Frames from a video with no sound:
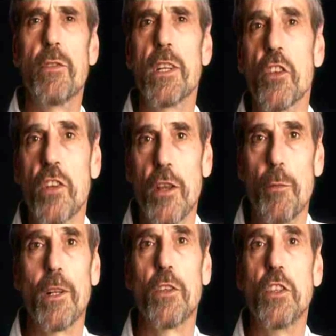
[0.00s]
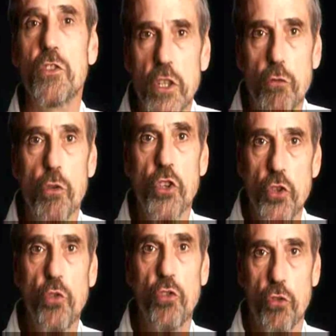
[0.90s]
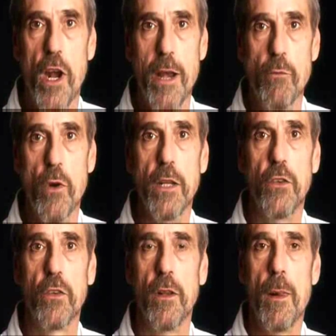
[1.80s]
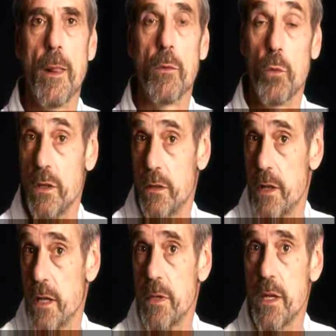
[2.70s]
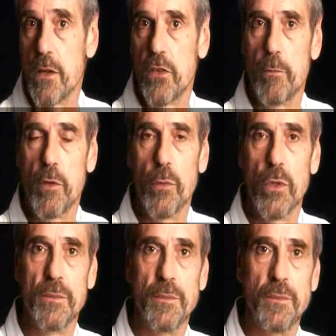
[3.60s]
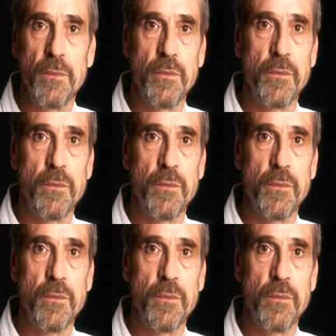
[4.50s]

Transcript: But even if the death penalty did reduce crime rates, would it then be acceptable?